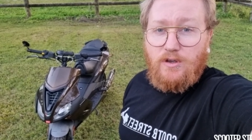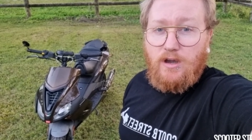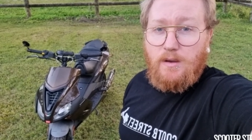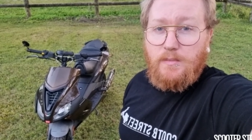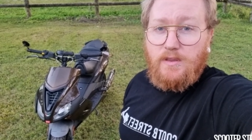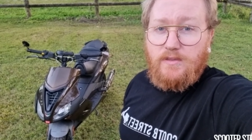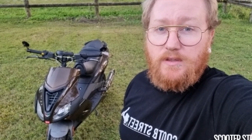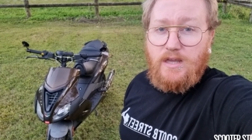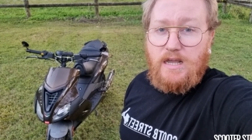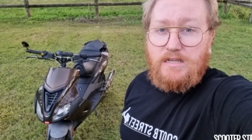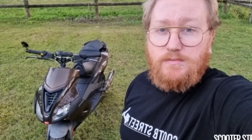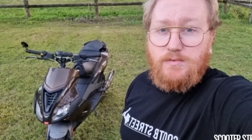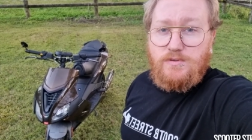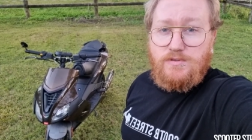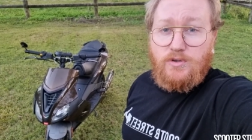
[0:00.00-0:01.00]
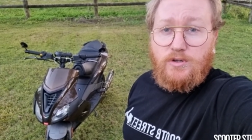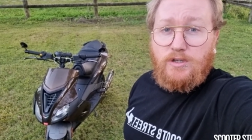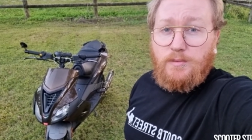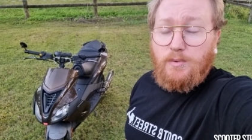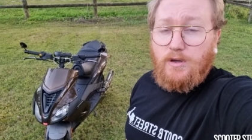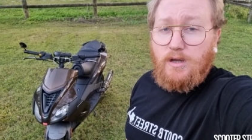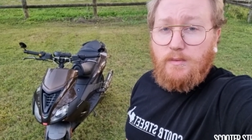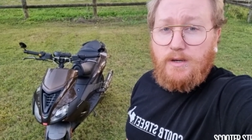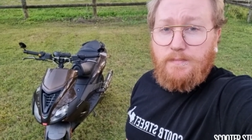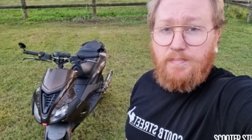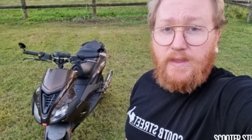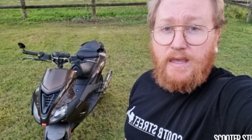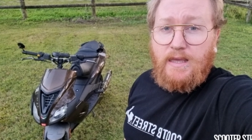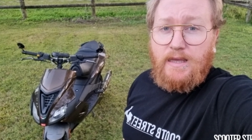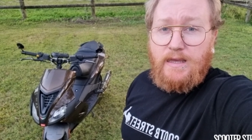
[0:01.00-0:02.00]
time that the customer was looking to buy one,
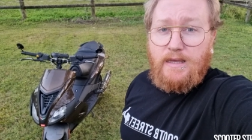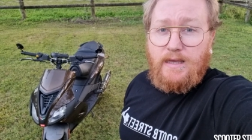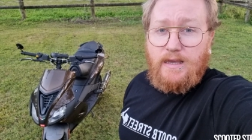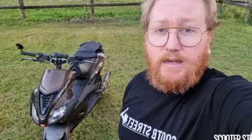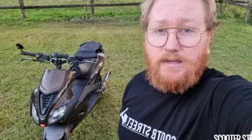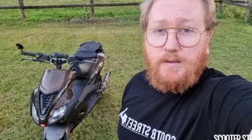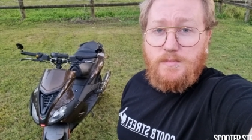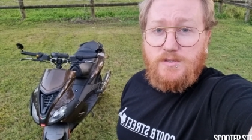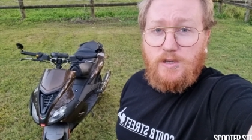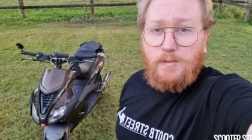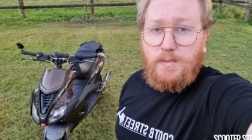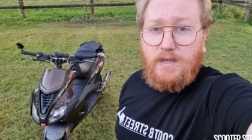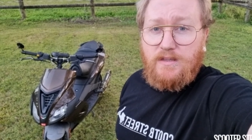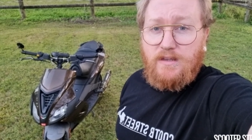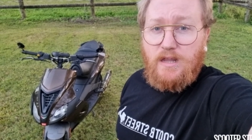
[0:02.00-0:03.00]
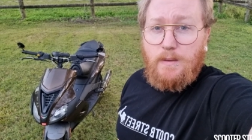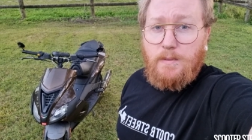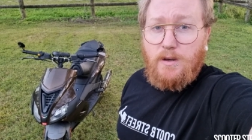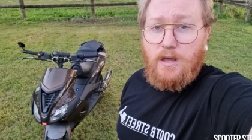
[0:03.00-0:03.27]
and um, so he picked it up.